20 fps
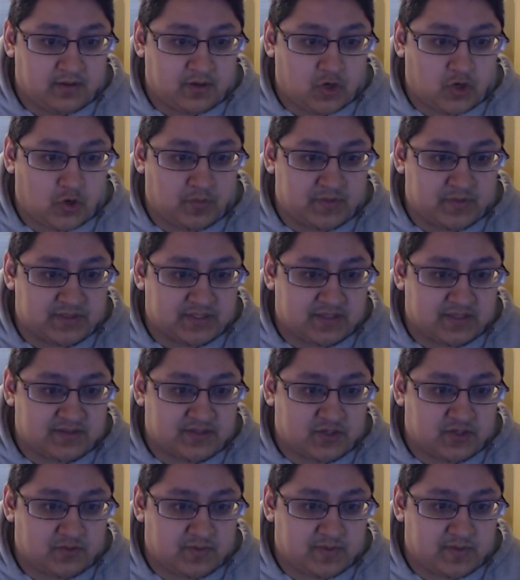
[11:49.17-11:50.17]
Open this other
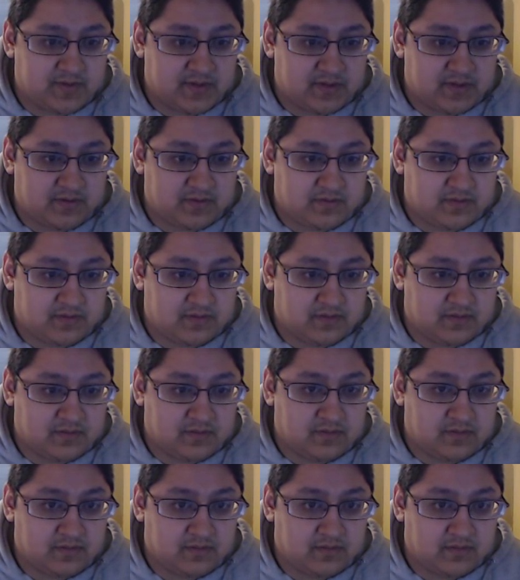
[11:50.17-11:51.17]
certificate now.
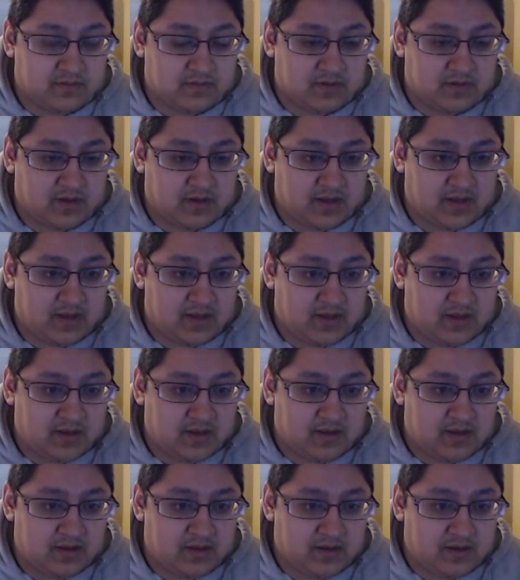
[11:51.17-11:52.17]

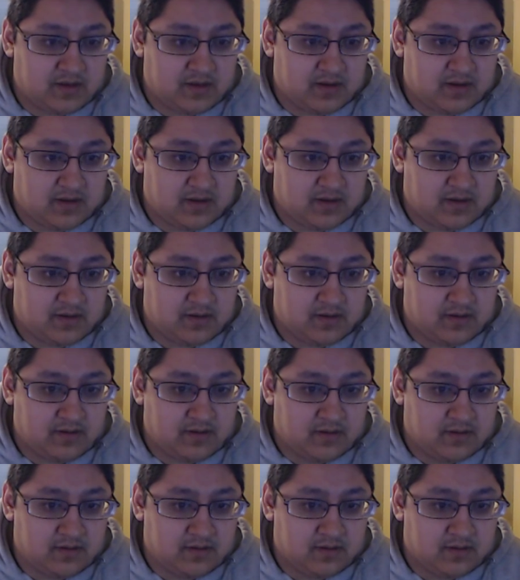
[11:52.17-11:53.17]
And
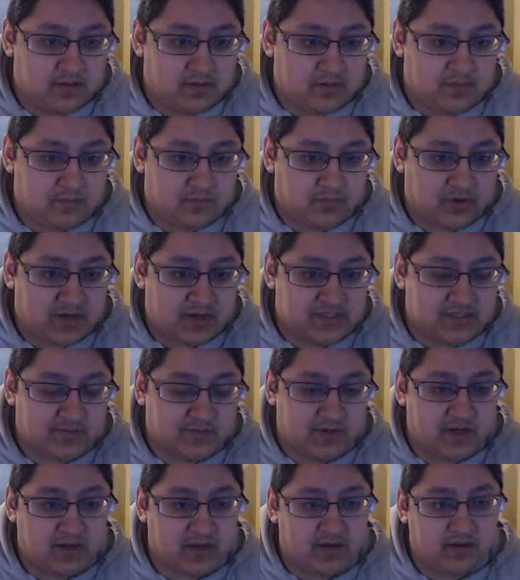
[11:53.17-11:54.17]
prize
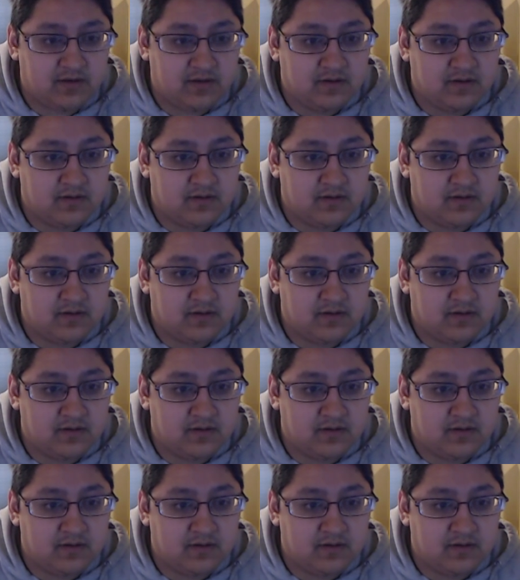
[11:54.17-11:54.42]
number nine.